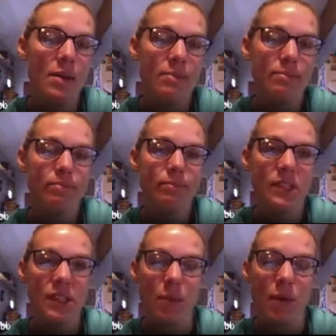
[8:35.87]

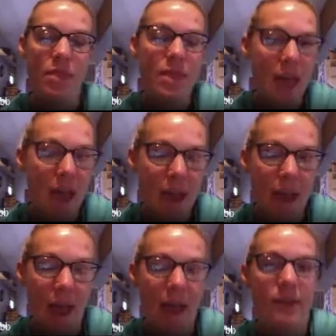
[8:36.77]
someone that
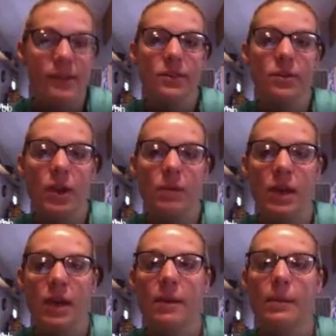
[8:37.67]
has
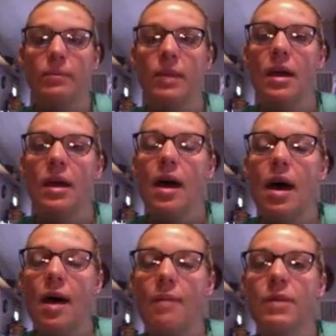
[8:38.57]
leukemia,
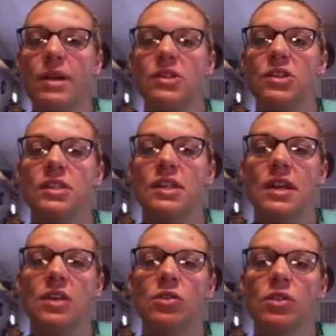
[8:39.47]
but it's just an
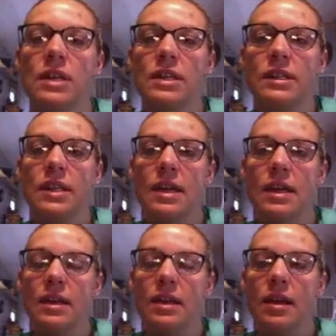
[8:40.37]
increase
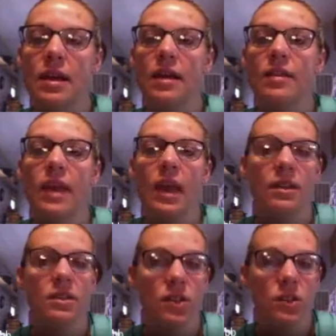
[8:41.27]
in
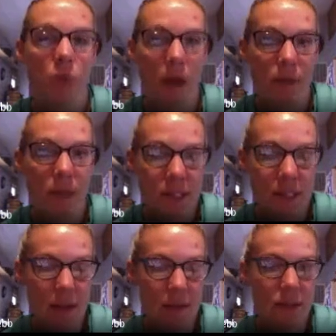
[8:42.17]
cancerous white blood
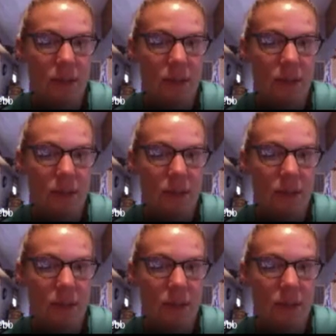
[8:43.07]
cells.